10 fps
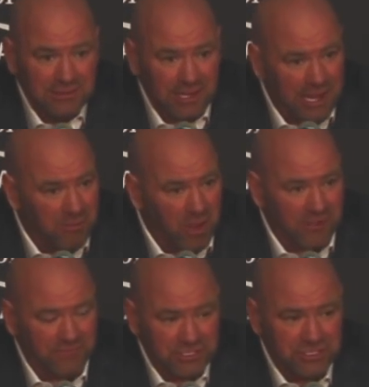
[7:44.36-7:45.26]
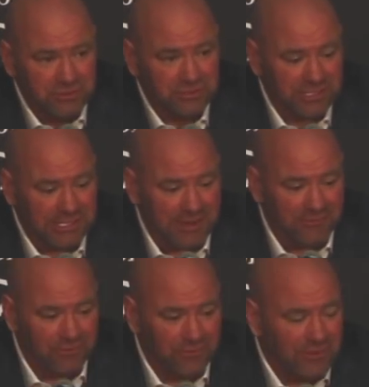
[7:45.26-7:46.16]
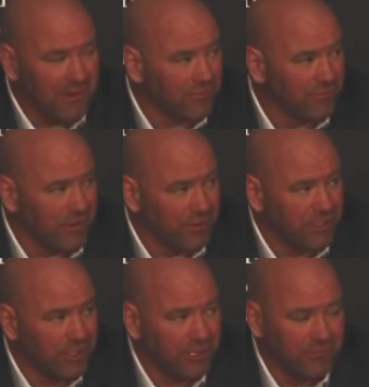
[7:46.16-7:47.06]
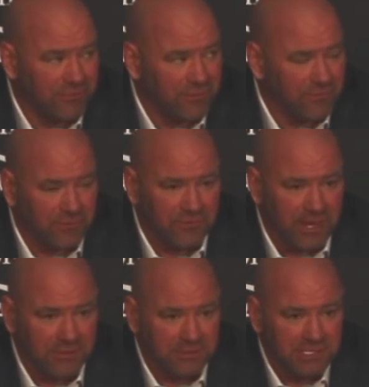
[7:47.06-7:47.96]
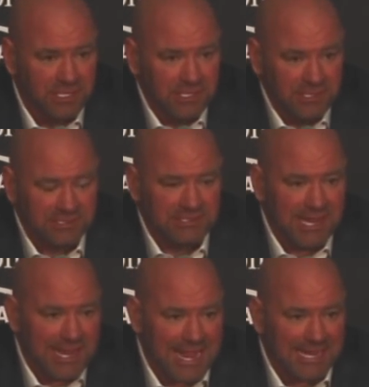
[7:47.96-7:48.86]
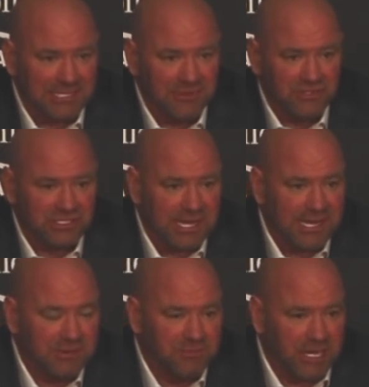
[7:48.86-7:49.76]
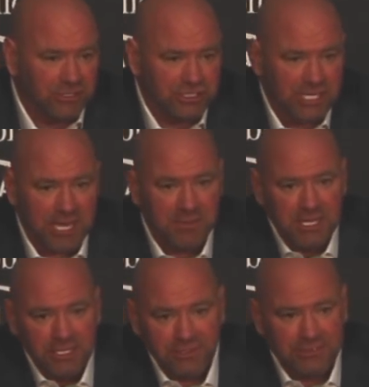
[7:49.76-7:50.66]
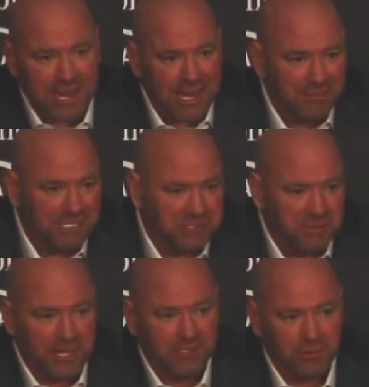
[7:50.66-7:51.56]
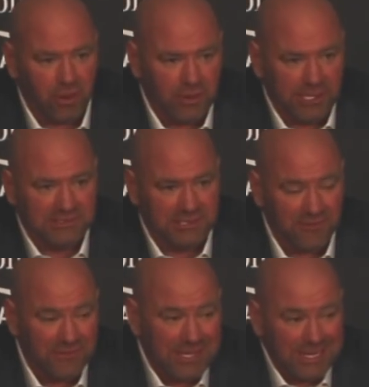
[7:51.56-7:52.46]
Time off is usually never very good for fighters. You stay active, you stay in better shape, your timing is better, all that stuff.